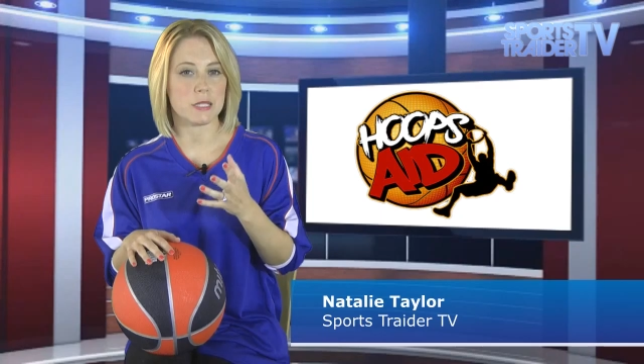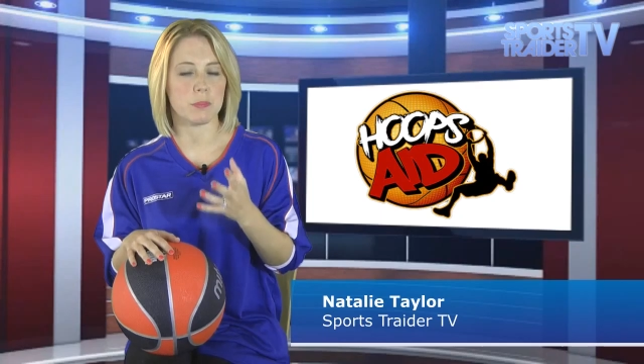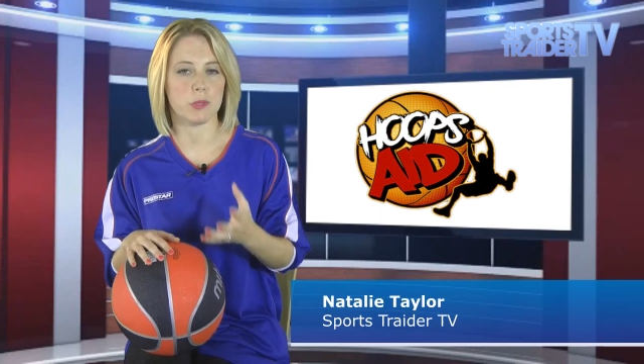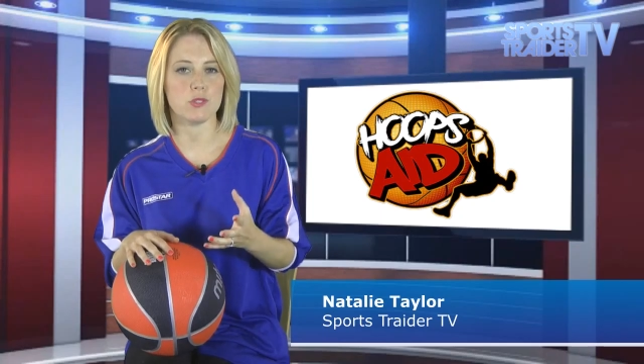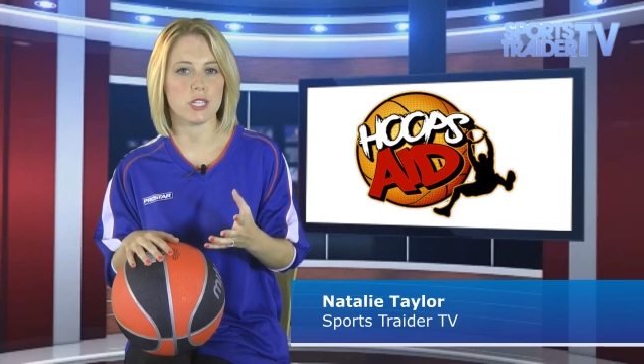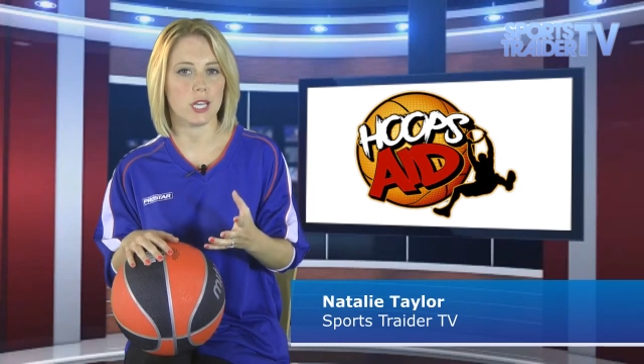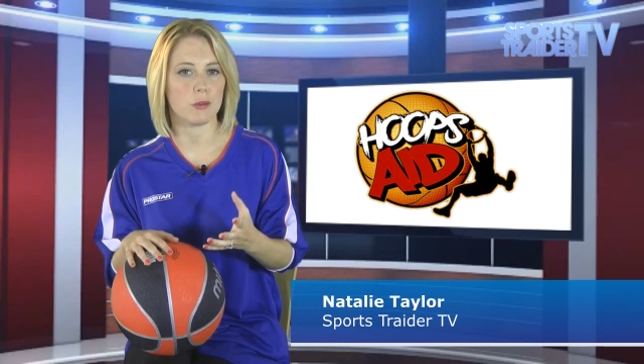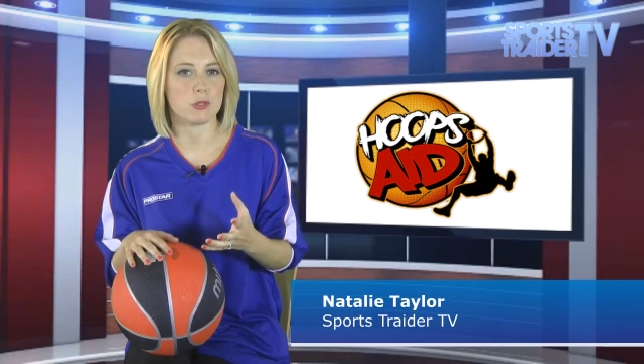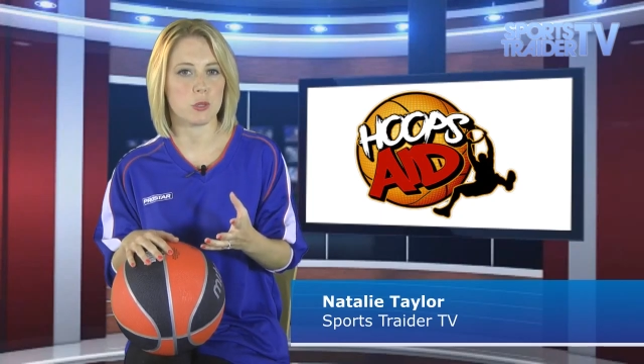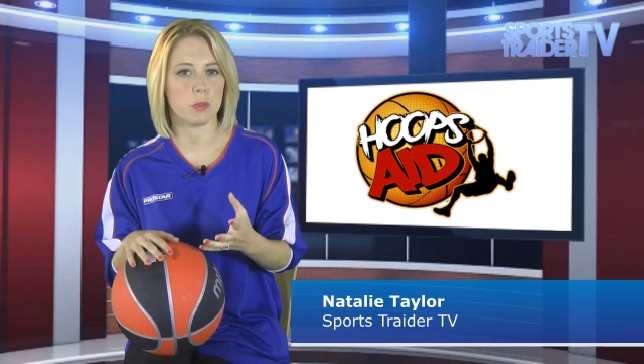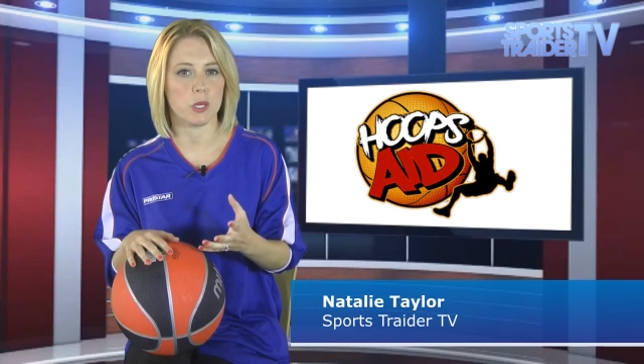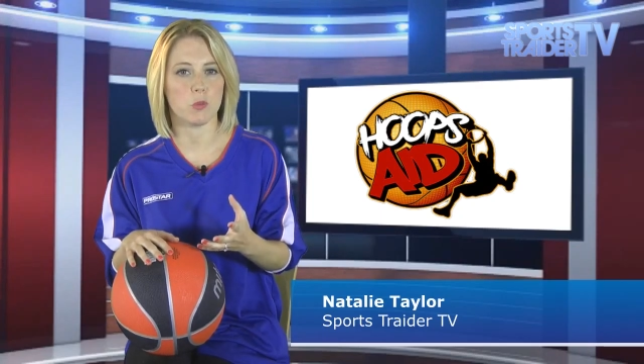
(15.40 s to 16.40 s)
is building up
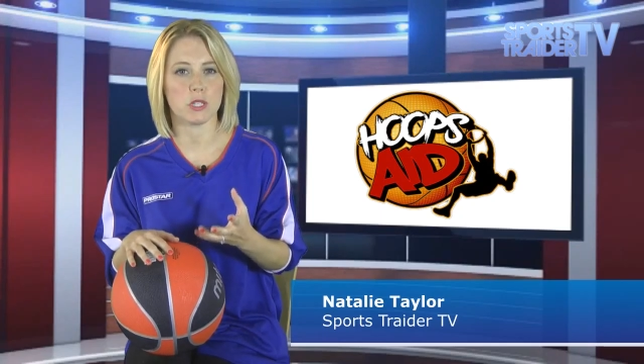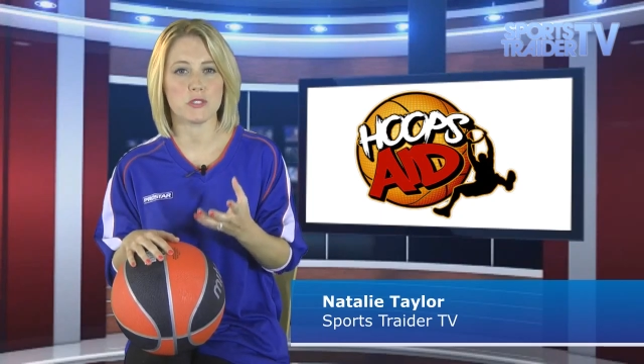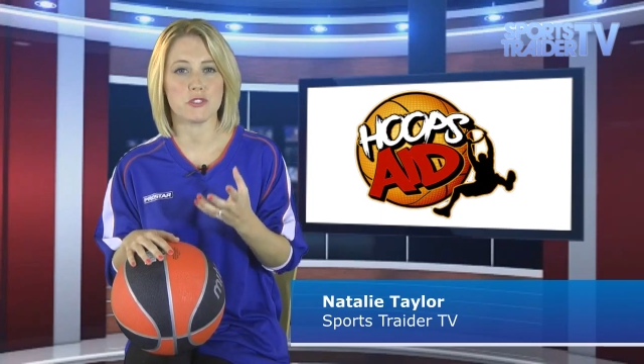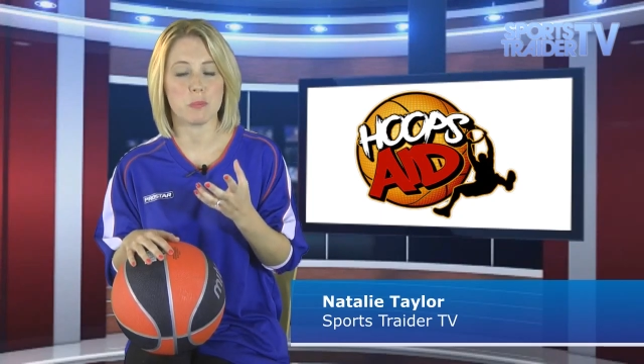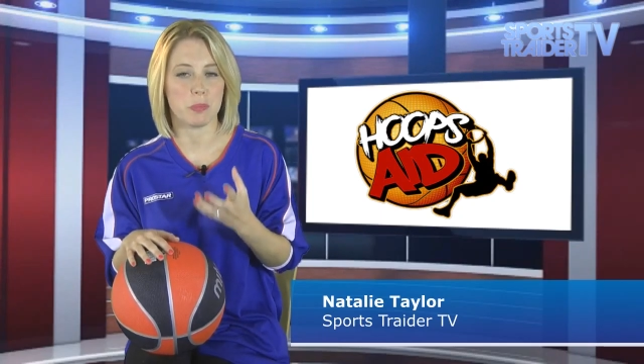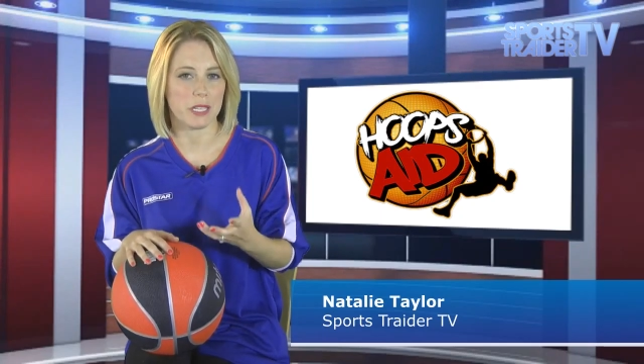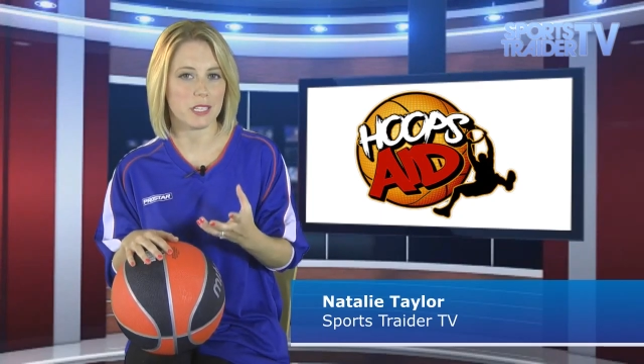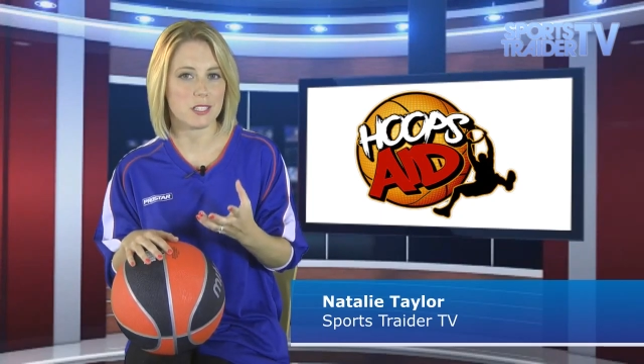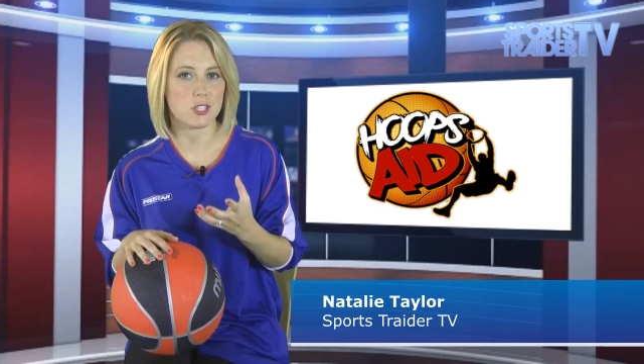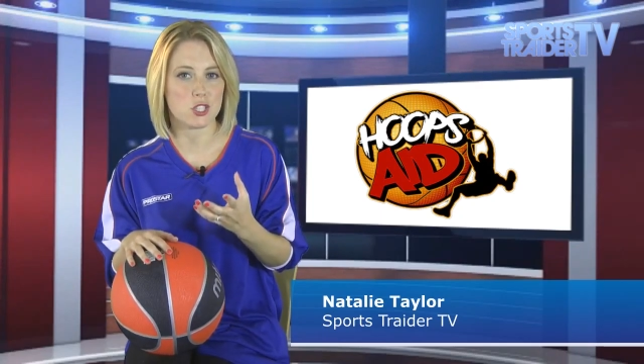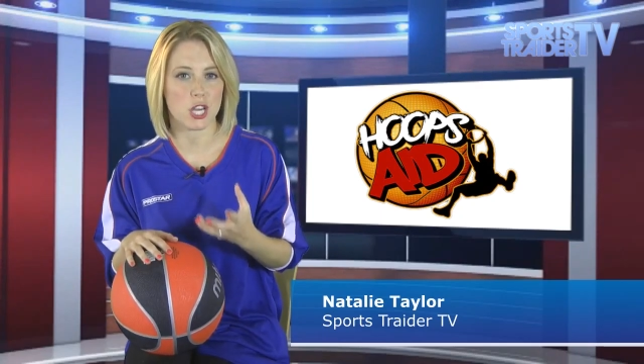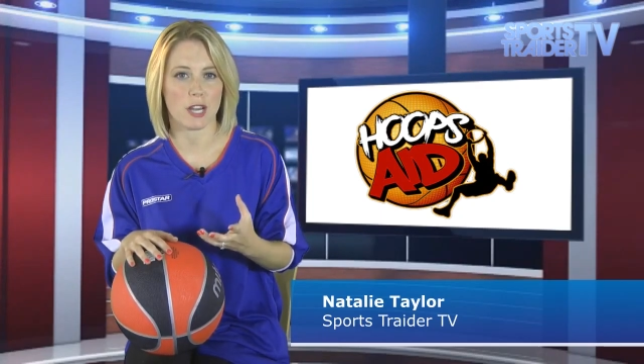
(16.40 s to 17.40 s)
to be one of the
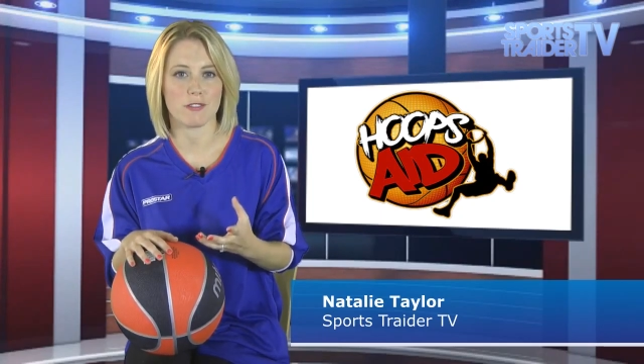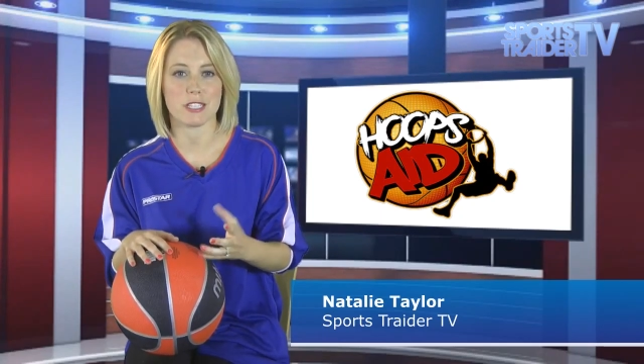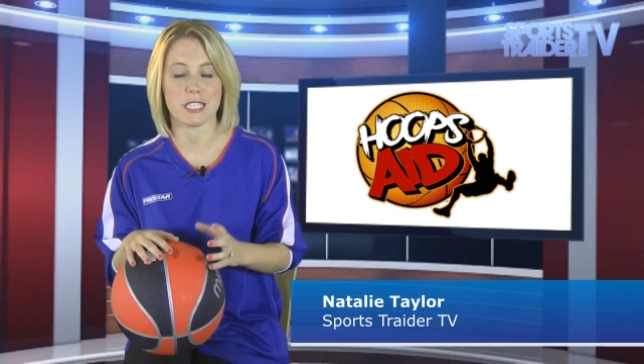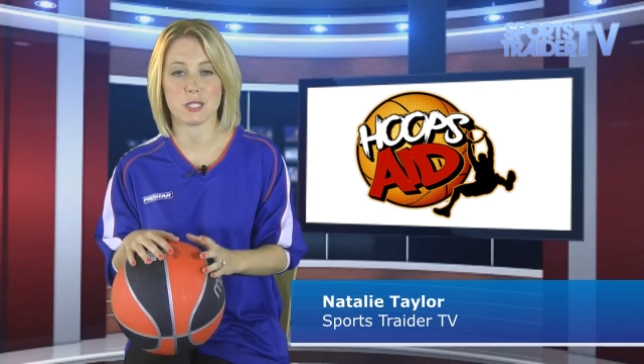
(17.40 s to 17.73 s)
biggest charity